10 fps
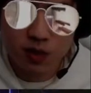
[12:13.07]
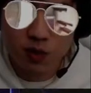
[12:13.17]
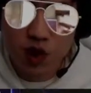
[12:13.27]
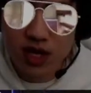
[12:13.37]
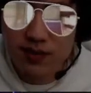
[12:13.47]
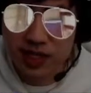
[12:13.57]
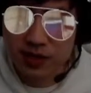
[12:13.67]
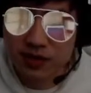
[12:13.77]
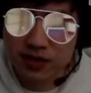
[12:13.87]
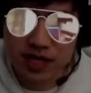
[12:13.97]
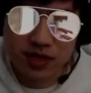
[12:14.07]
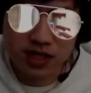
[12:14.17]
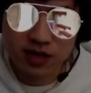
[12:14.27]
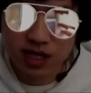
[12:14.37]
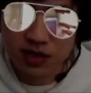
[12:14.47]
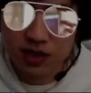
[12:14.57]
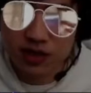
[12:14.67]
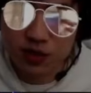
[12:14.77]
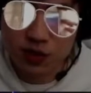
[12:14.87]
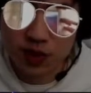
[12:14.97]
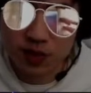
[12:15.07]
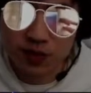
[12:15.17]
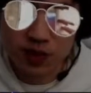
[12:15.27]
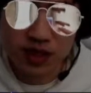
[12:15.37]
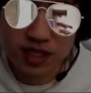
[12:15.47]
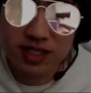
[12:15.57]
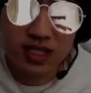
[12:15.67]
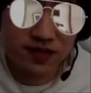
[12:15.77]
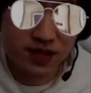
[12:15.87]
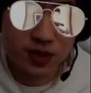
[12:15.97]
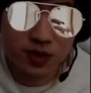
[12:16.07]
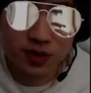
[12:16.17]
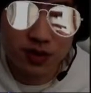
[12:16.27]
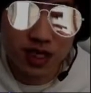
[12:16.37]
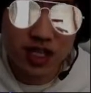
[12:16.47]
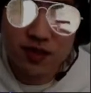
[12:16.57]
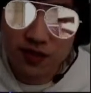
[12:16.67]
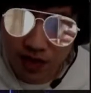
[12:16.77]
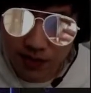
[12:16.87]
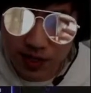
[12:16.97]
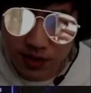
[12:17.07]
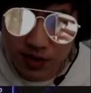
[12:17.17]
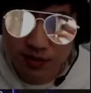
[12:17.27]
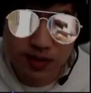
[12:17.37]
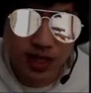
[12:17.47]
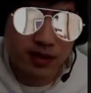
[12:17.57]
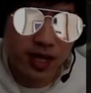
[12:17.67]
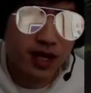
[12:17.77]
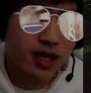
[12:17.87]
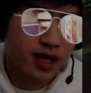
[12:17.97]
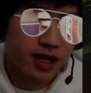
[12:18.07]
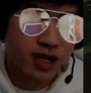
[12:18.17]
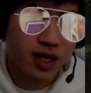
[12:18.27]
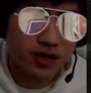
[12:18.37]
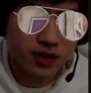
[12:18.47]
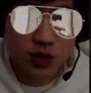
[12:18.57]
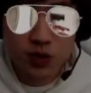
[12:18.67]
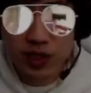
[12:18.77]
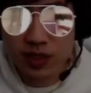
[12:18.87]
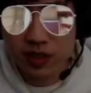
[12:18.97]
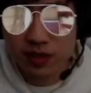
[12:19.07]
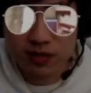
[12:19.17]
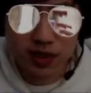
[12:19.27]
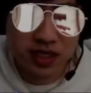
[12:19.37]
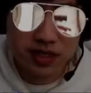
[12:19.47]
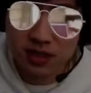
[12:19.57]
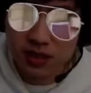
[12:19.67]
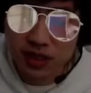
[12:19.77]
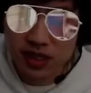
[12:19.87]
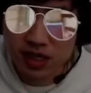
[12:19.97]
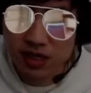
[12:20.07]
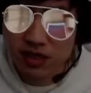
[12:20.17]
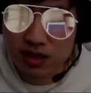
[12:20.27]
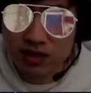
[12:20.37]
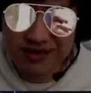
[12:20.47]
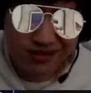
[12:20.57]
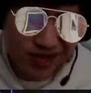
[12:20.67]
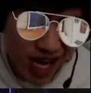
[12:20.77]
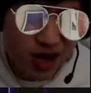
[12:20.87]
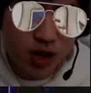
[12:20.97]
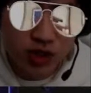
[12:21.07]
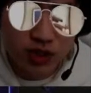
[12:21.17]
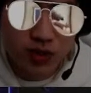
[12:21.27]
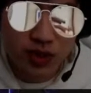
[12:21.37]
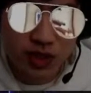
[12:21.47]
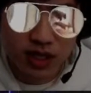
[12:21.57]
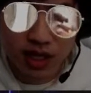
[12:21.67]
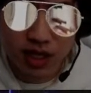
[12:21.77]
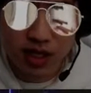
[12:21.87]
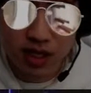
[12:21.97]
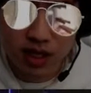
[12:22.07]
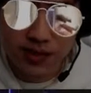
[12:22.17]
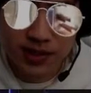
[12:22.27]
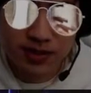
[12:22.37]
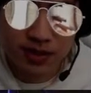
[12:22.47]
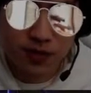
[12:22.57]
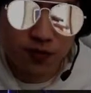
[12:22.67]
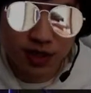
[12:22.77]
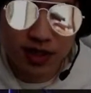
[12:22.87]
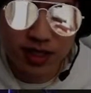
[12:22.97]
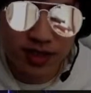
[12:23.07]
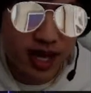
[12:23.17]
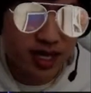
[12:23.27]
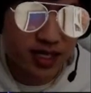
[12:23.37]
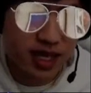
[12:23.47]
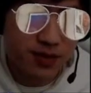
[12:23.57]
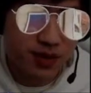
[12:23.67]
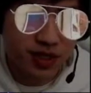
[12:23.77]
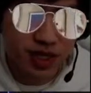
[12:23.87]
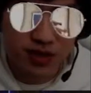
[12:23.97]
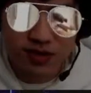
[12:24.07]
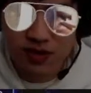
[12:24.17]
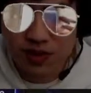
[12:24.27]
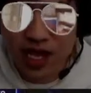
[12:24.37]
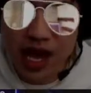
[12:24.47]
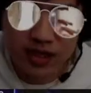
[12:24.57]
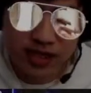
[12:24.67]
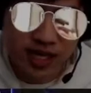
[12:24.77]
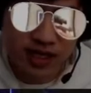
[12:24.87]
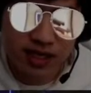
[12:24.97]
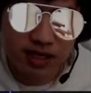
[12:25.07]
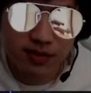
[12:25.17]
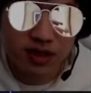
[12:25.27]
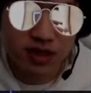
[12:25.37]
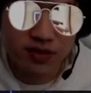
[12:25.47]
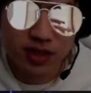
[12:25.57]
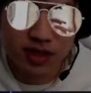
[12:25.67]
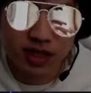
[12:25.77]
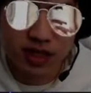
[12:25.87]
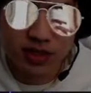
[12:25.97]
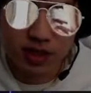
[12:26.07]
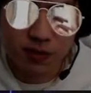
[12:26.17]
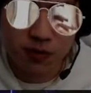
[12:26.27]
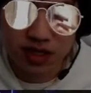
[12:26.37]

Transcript: 1 pierce, right? You can hit up to 2 people. This gives you infinite pierce, but 2 pierce plus debilitating dart can also be a good option. So really, anytime you're scared, you can tech in debilitating dart with